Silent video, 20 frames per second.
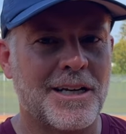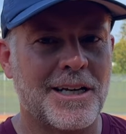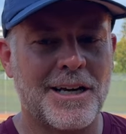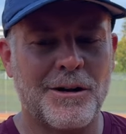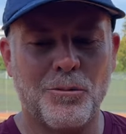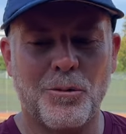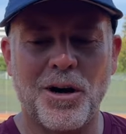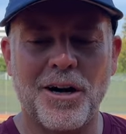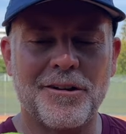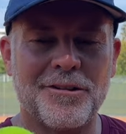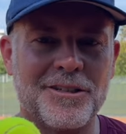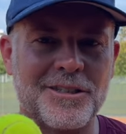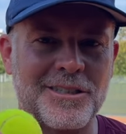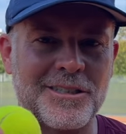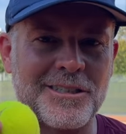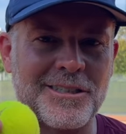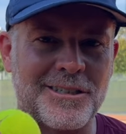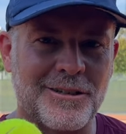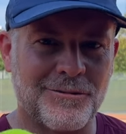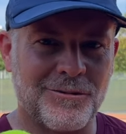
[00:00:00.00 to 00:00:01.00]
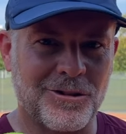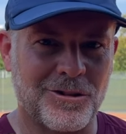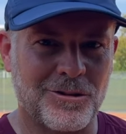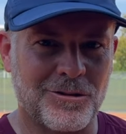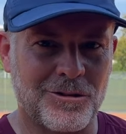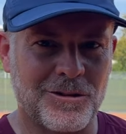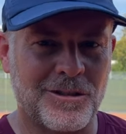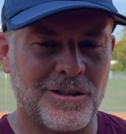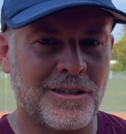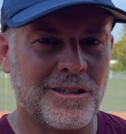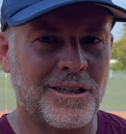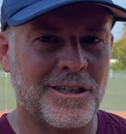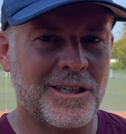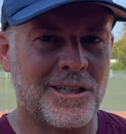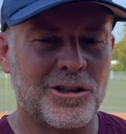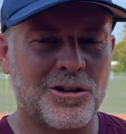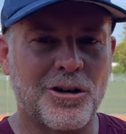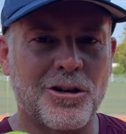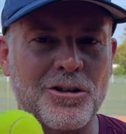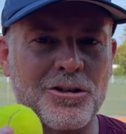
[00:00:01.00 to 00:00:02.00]
And while this is difficult,
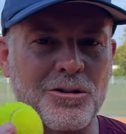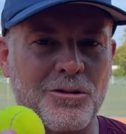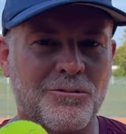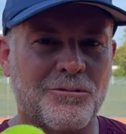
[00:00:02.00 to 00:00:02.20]
it's also